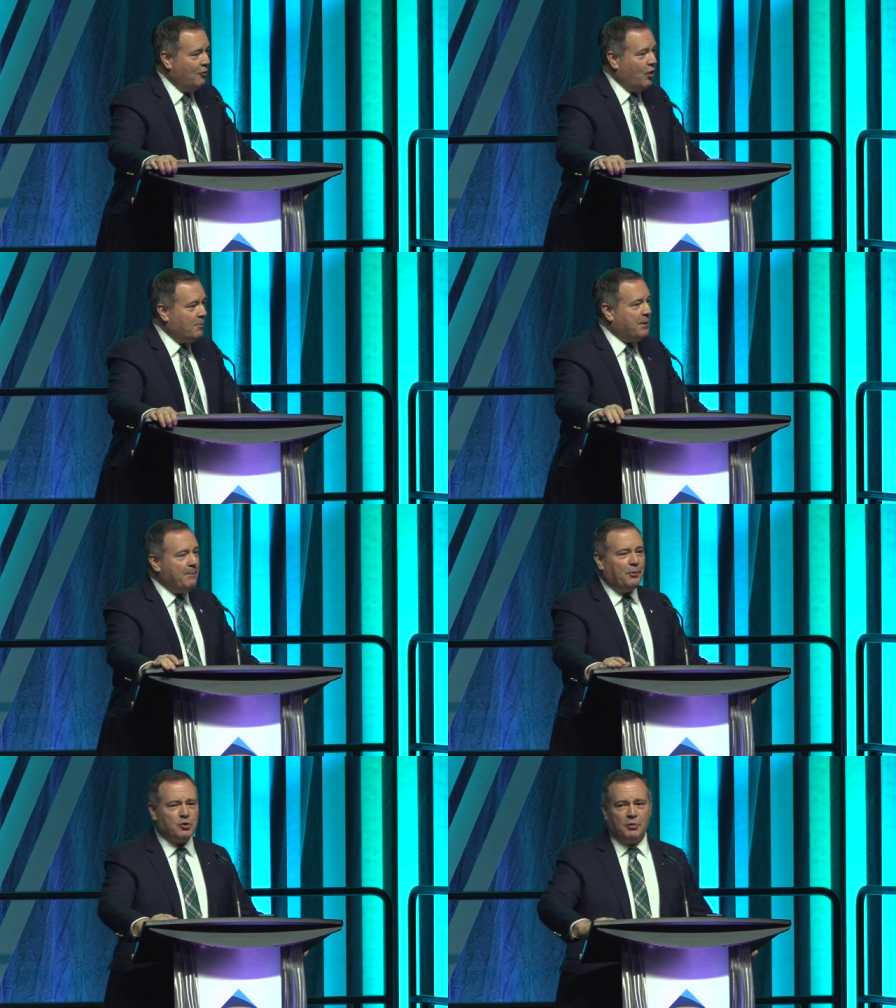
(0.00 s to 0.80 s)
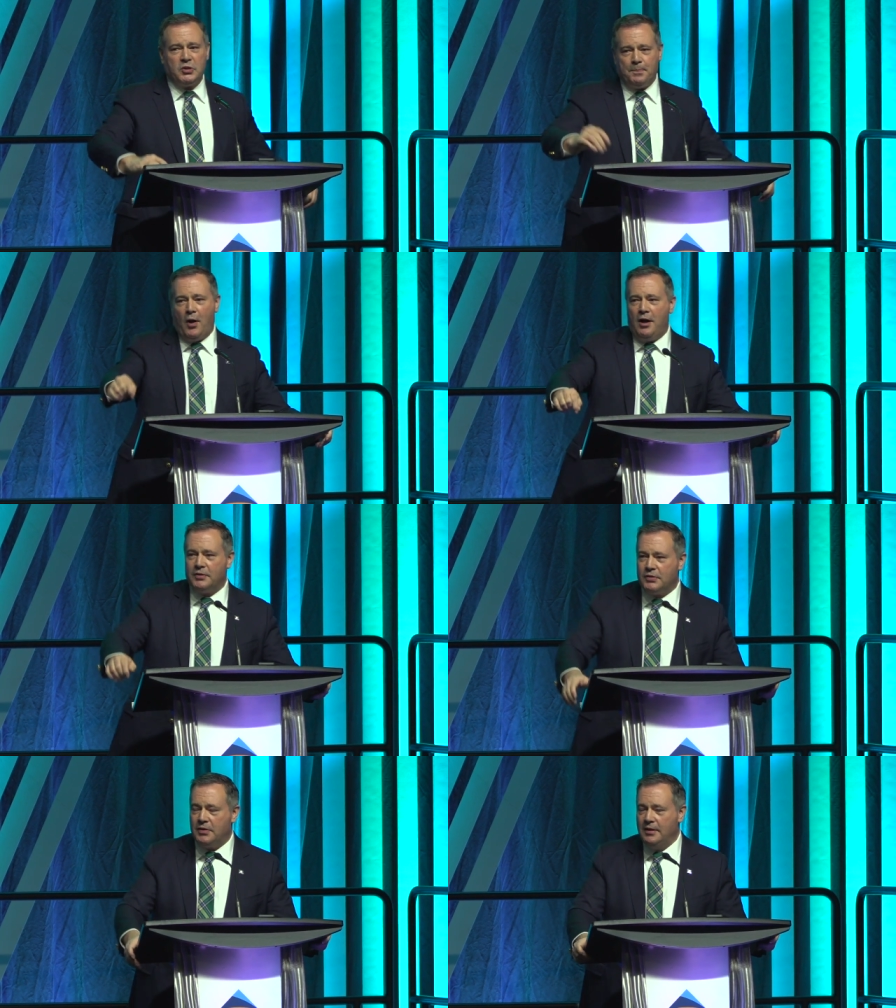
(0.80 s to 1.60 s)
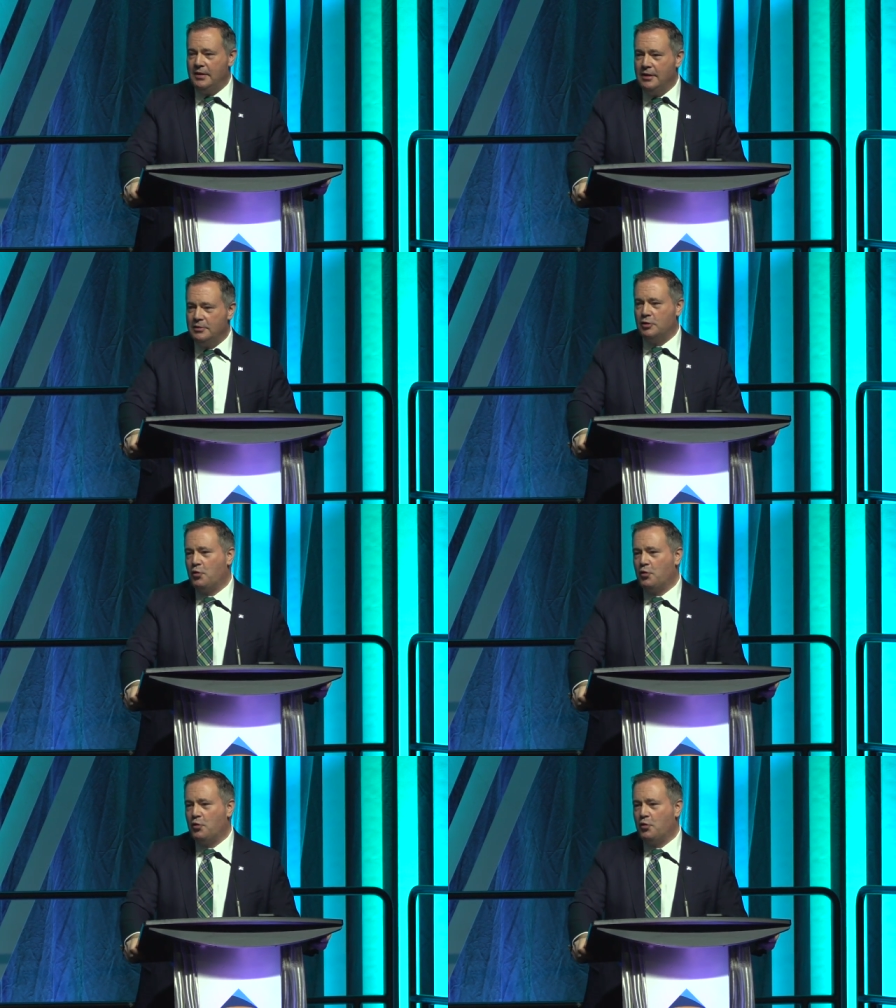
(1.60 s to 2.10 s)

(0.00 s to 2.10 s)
where people's response to